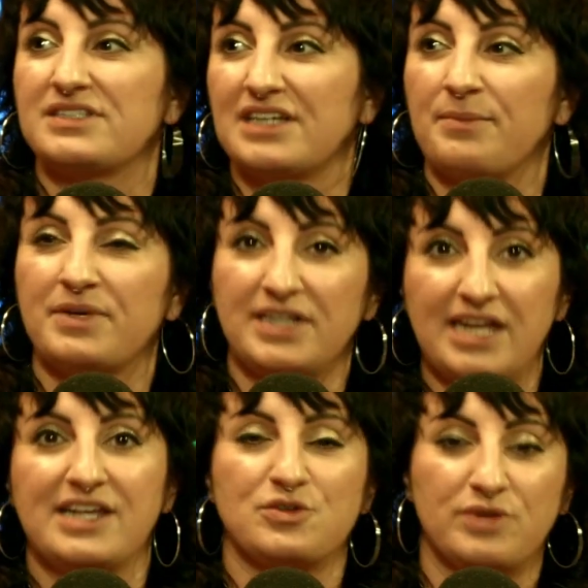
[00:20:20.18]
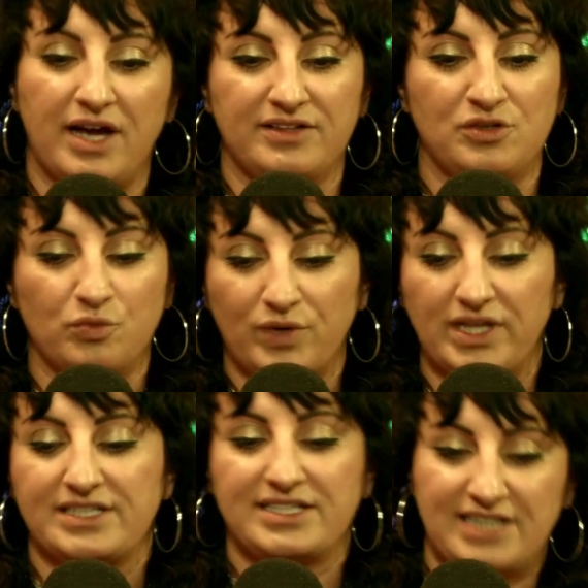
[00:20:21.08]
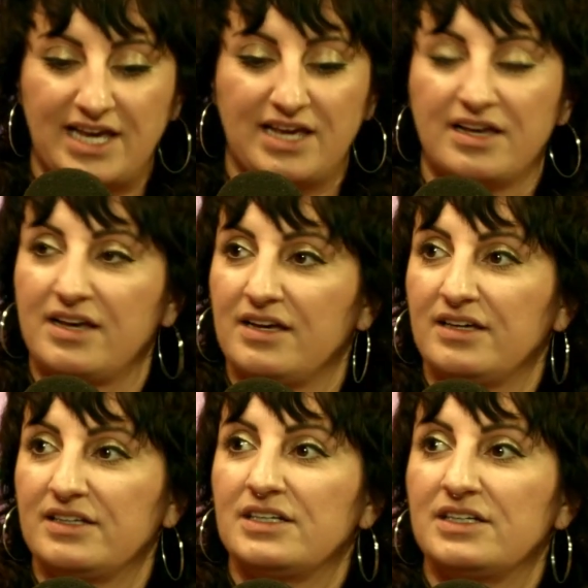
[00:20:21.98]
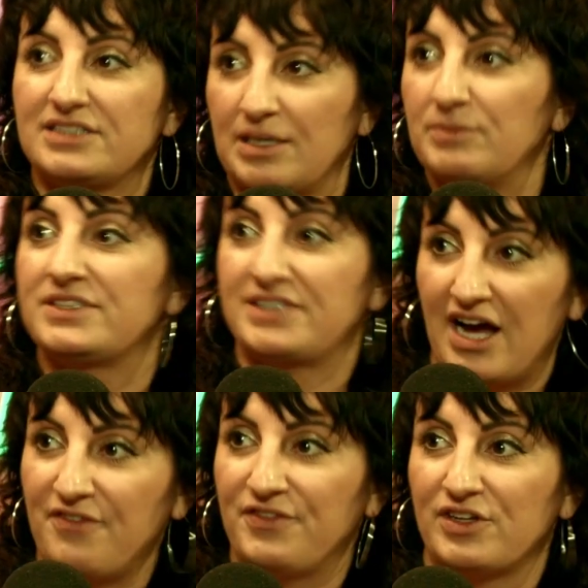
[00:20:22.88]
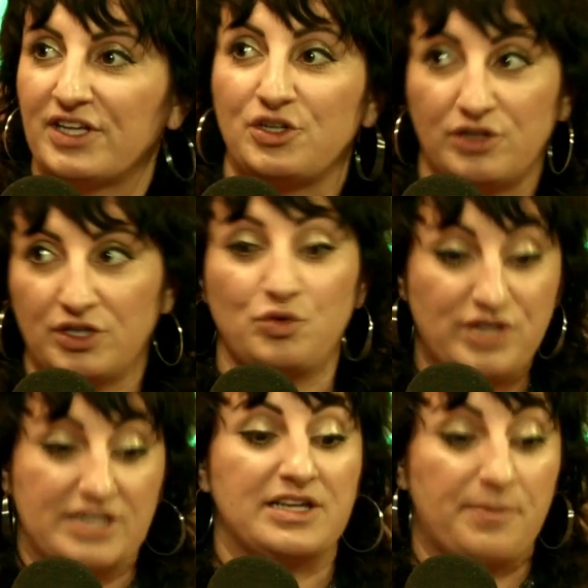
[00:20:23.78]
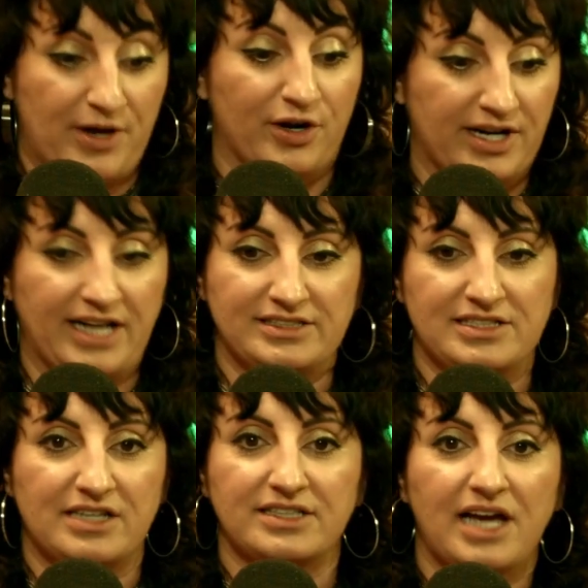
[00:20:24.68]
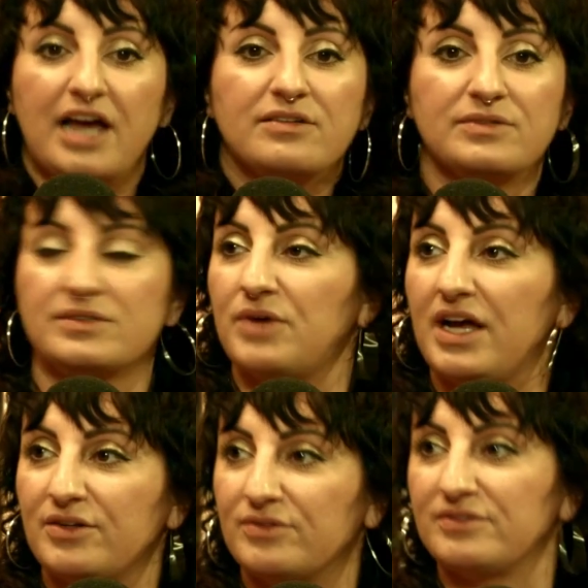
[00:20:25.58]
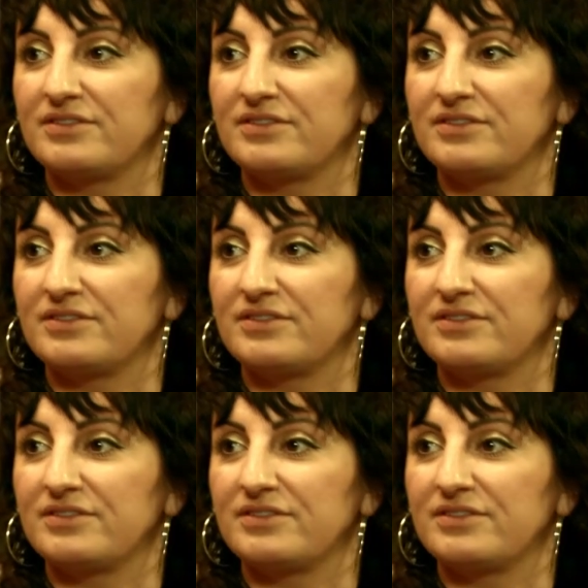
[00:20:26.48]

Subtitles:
like I'm Canadian, so I don't realize I say some stuff, and they're like, "You need to Americanize this," and I was like, "I don't."